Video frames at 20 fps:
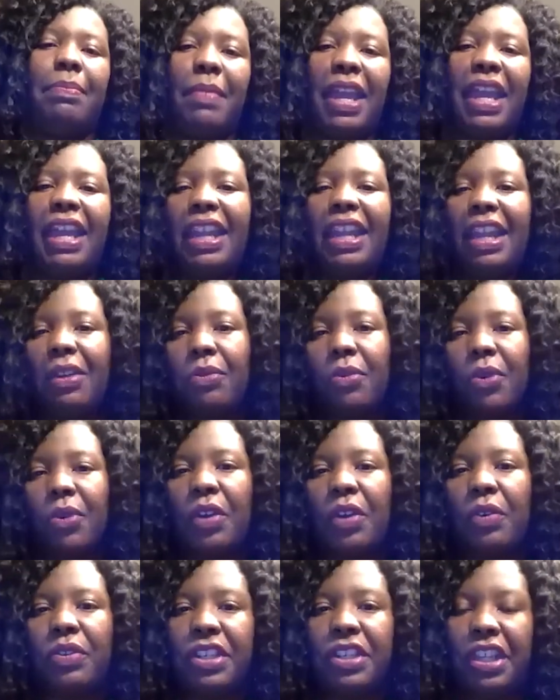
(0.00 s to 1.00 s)
made a
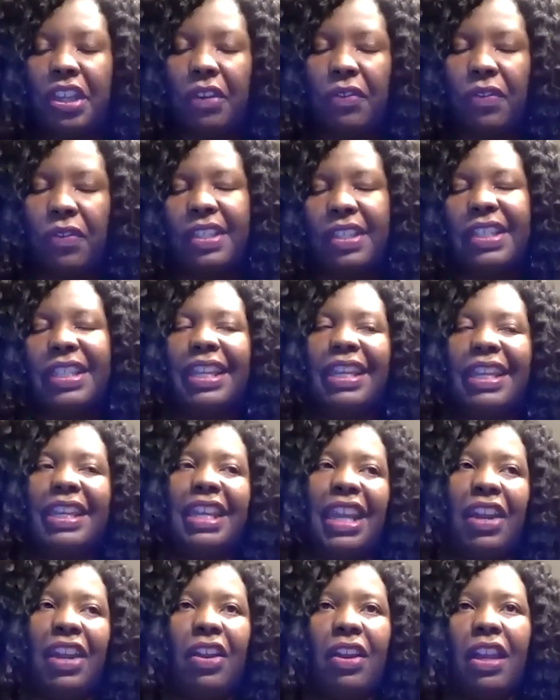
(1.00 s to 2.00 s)
real mm-hmm. difference in
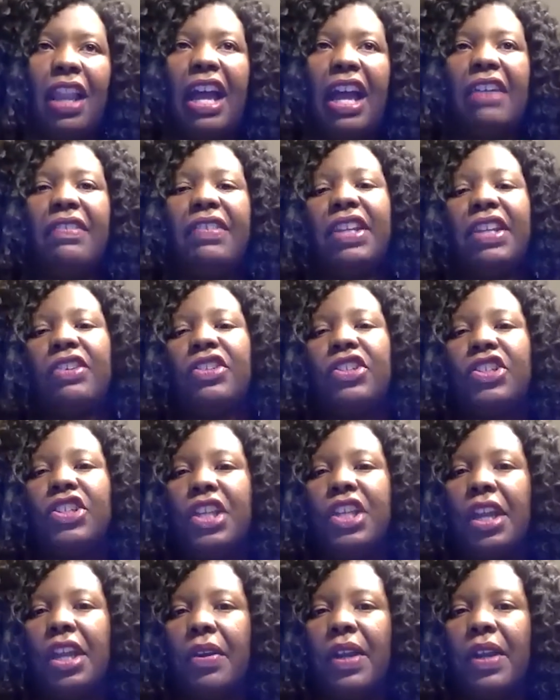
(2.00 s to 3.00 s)
their life, they're
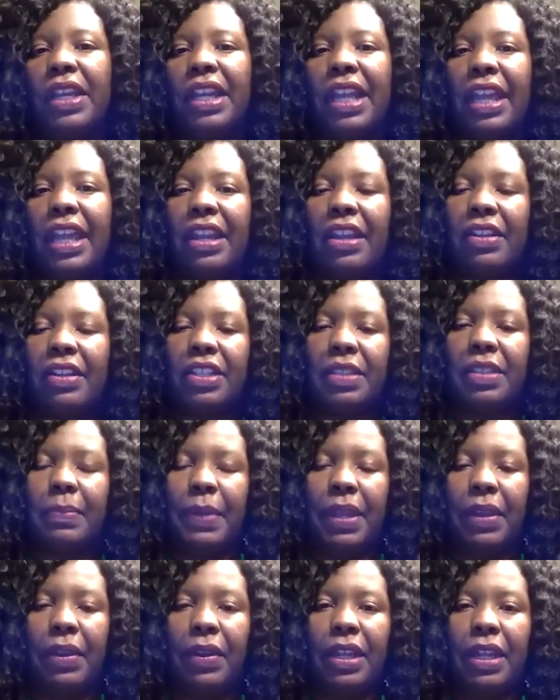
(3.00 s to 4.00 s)
sharing that
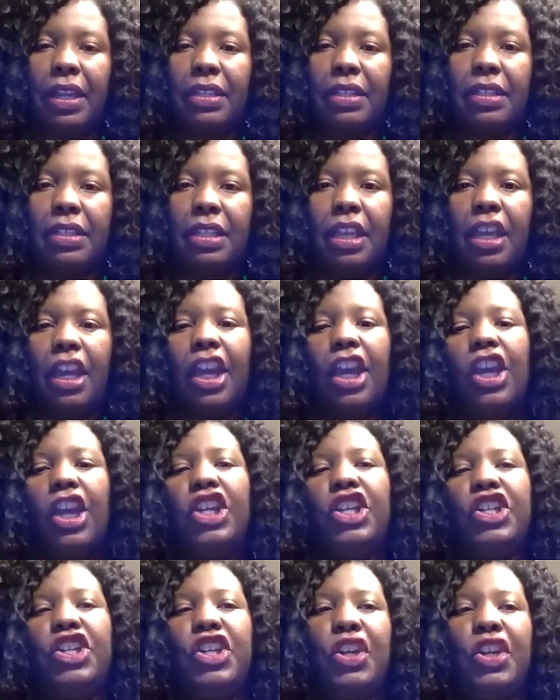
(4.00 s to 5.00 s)
experience,
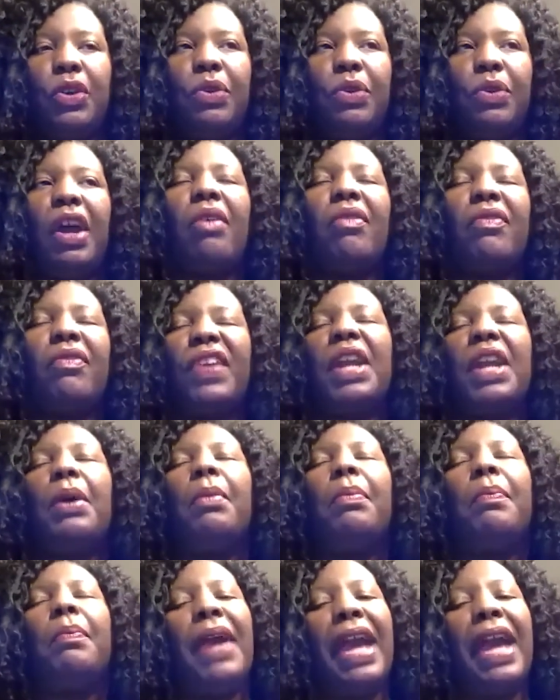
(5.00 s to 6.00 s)
you don't
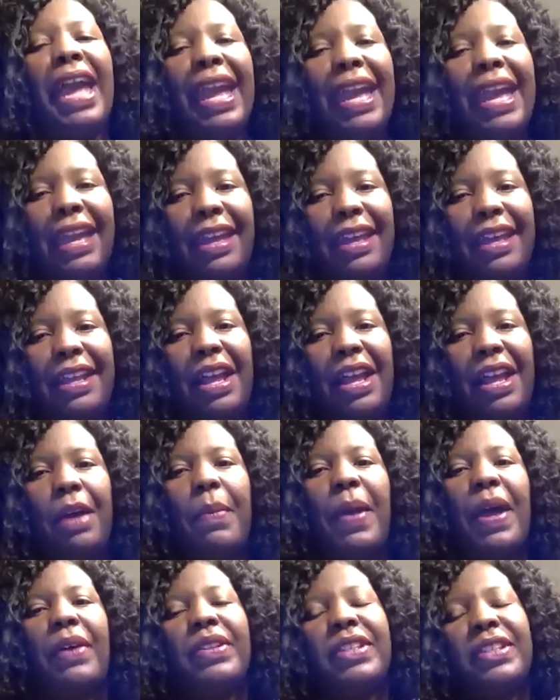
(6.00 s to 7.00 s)
feel bad
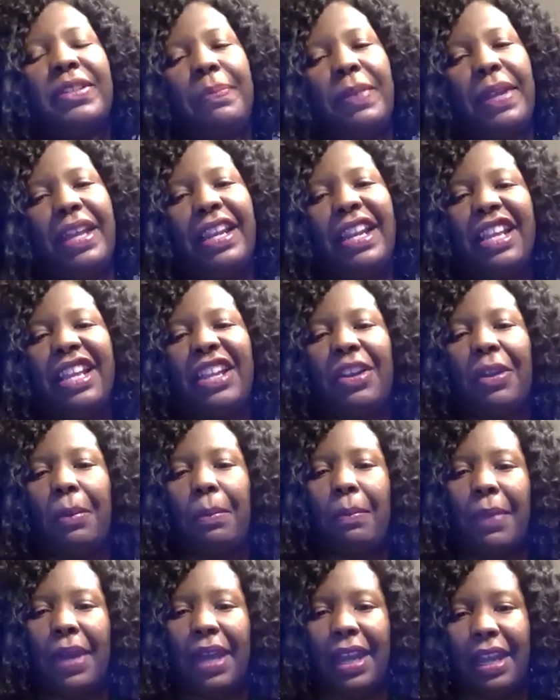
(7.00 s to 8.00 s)
about spending your
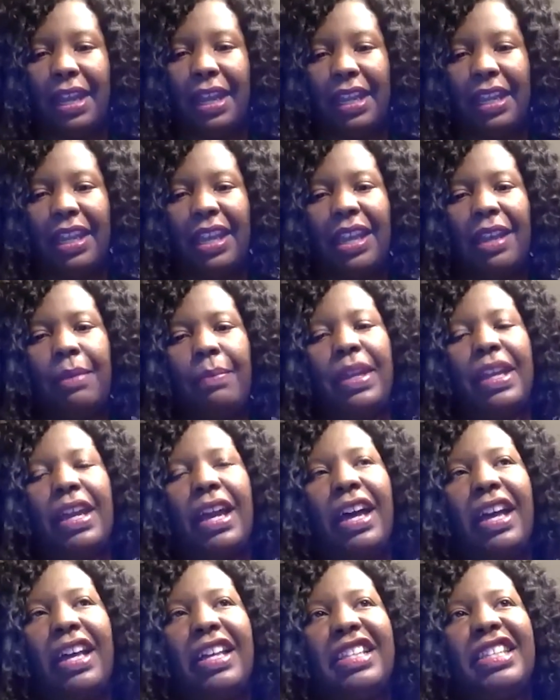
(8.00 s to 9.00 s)
money
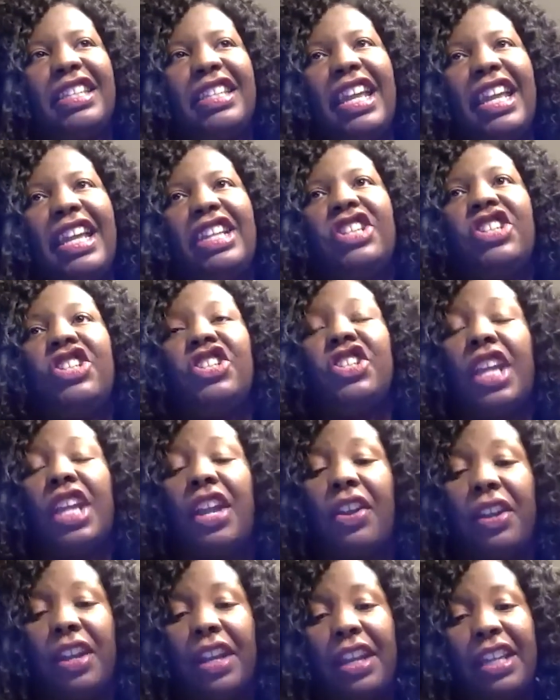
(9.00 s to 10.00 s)
because they
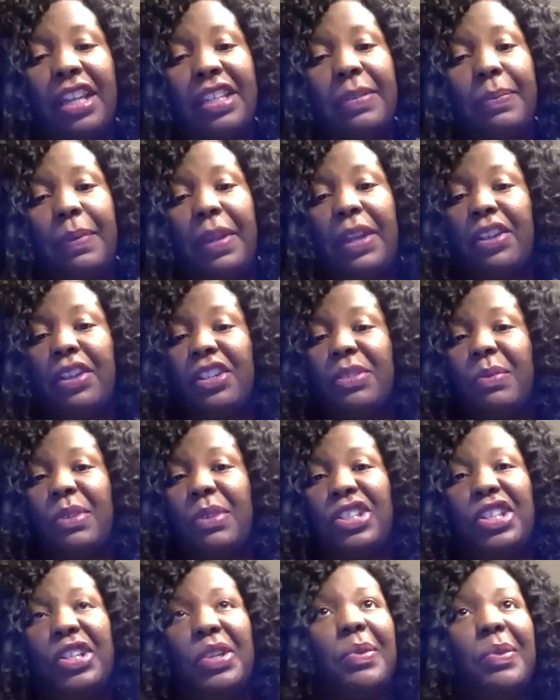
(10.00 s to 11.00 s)
shared an experience
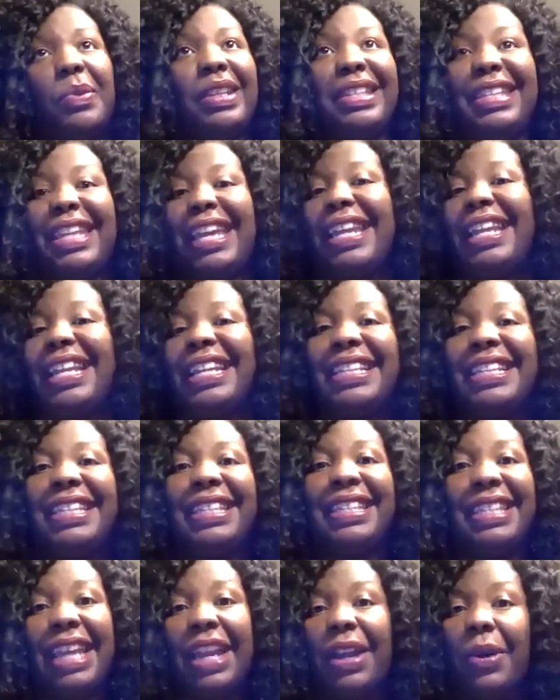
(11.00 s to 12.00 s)
with you they didn't
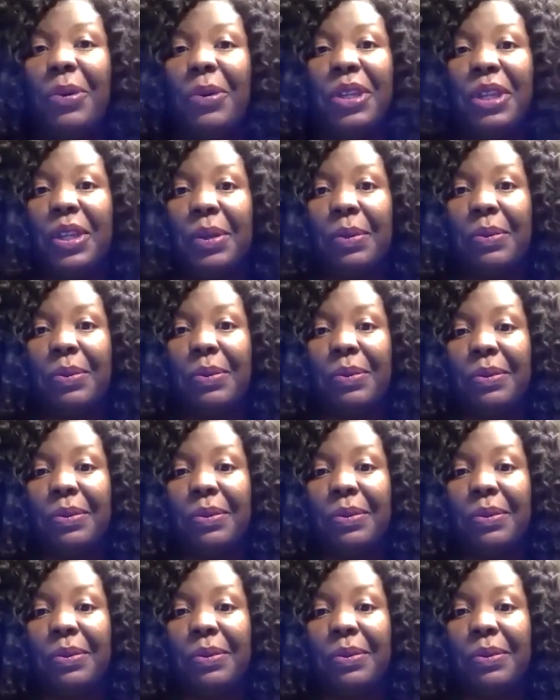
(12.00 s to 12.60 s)
sell you.